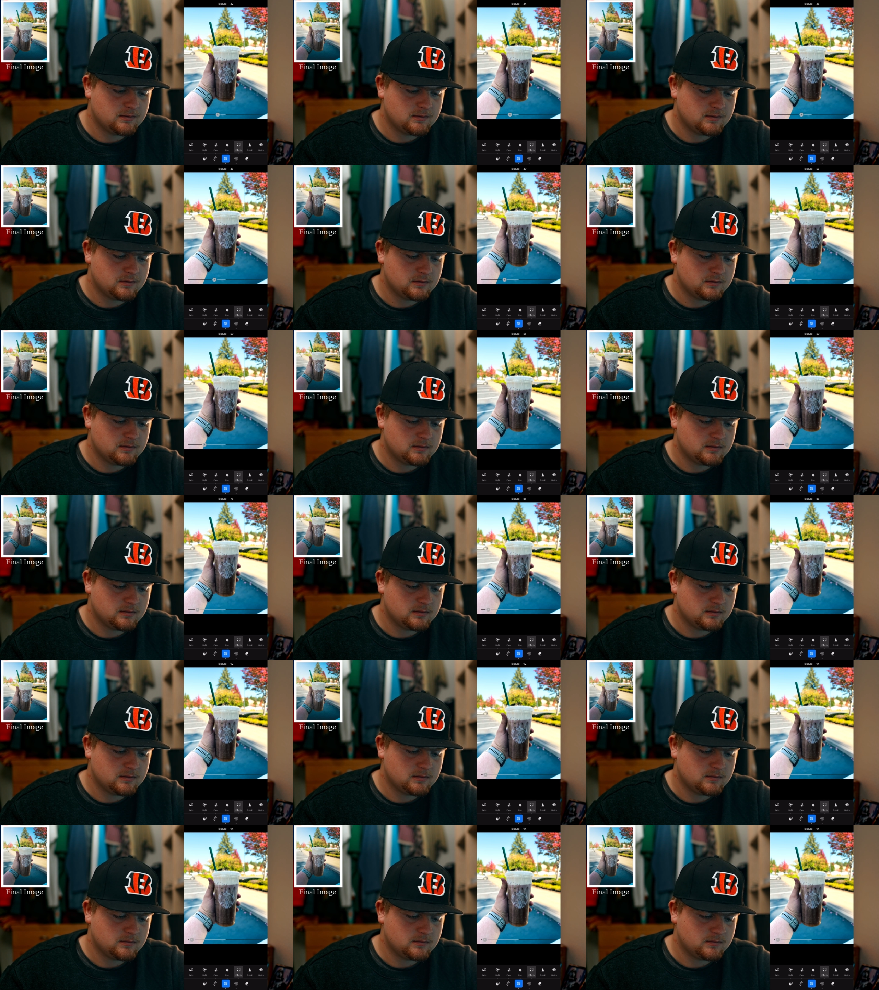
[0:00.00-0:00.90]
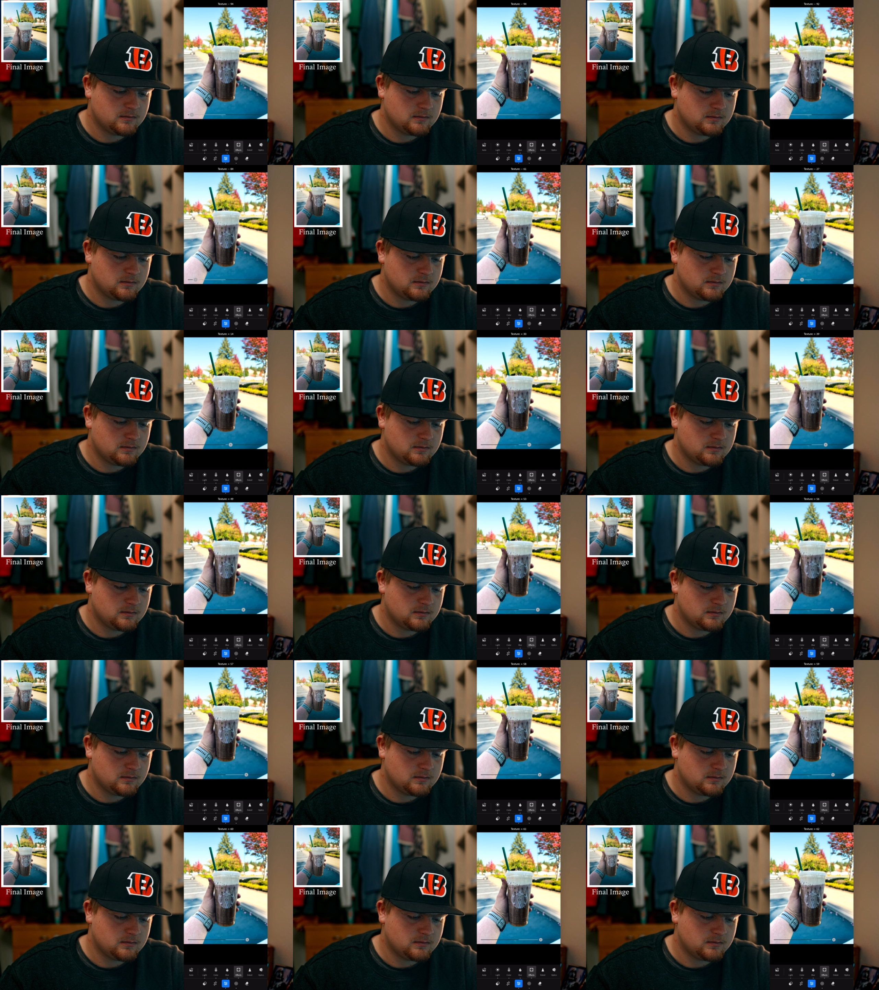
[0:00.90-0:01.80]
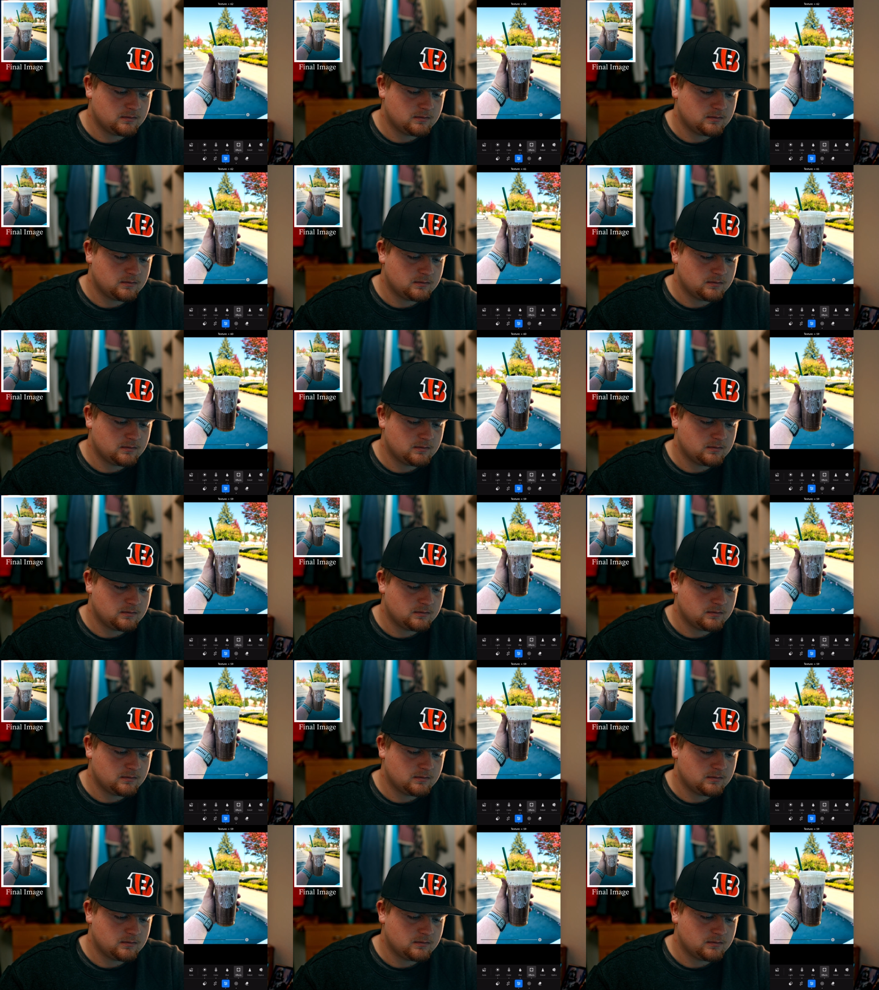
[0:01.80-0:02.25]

Nobody speaks.